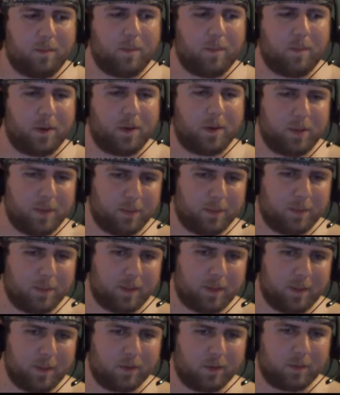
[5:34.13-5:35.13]
But
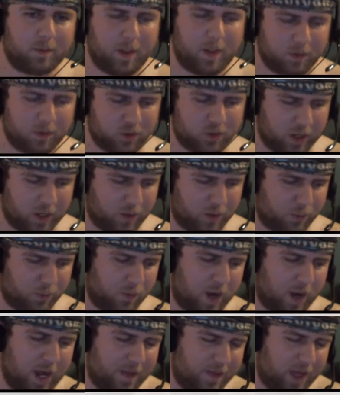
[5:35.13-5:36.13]
people try to
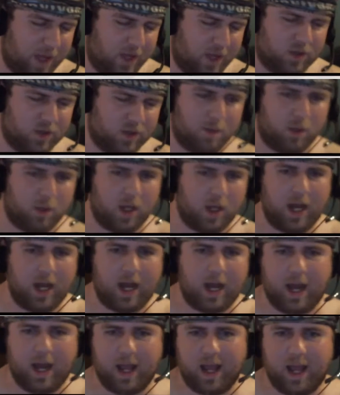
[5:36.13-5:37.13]
ride that tribal
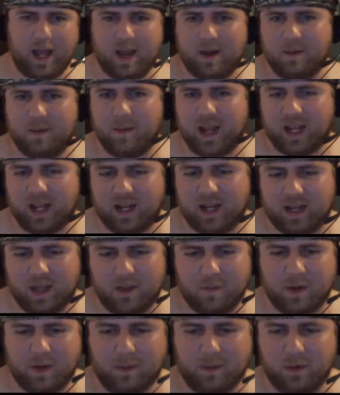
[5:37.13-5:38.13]
high and make
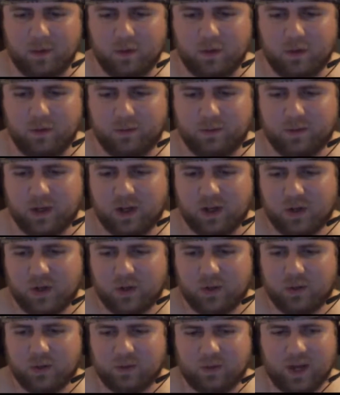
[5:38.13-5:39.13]
another big move
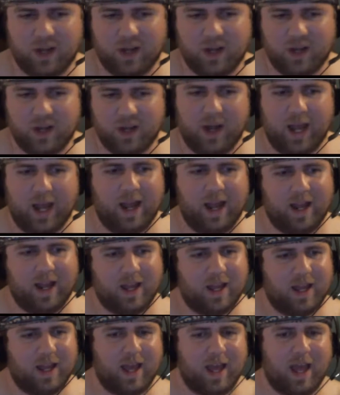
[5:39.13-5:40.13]
right away,
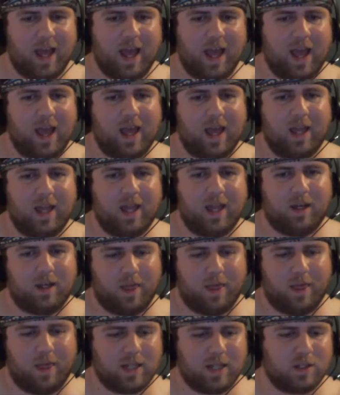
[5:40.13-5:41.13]
and
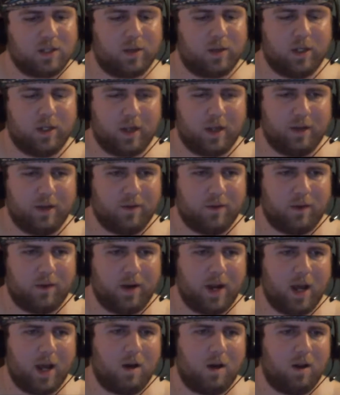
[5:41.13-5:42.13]
that's when you get
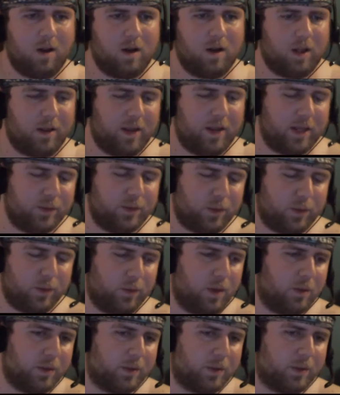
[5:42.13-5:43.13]
voted out. And that's what
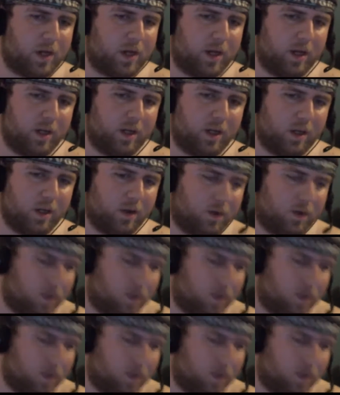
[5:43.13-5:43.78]
Will is trying to do.